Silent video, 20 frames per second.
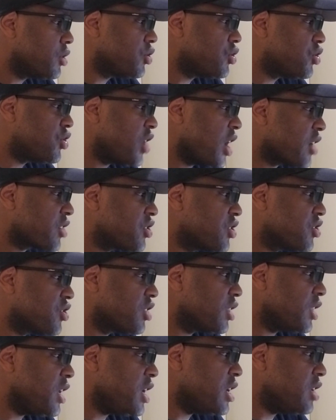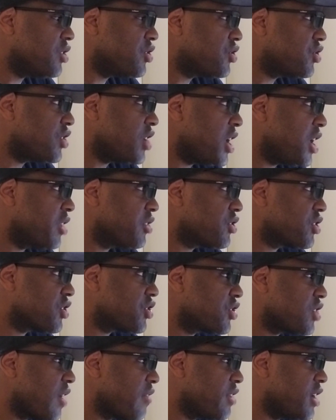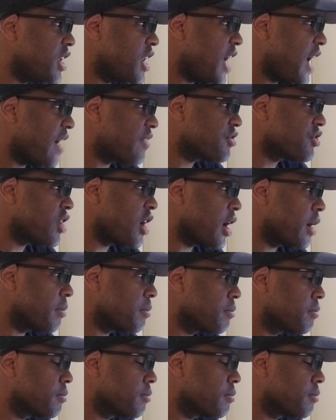Texans leads 10-7 at halftime.